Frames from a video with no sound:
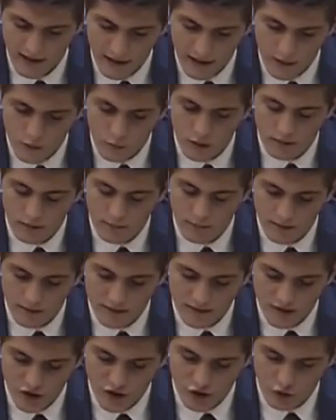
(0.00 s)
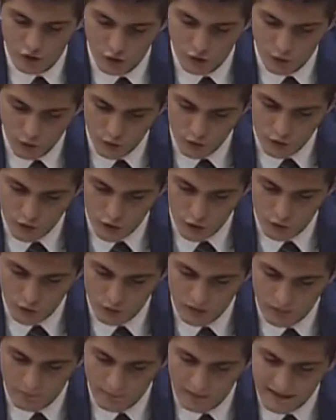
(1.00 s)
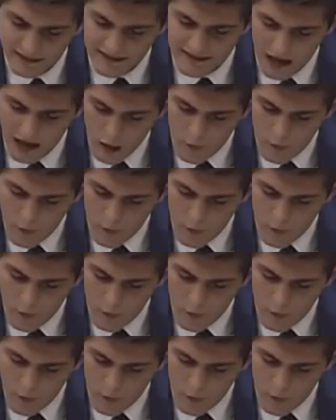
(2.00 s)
please do not let my father die in Iran.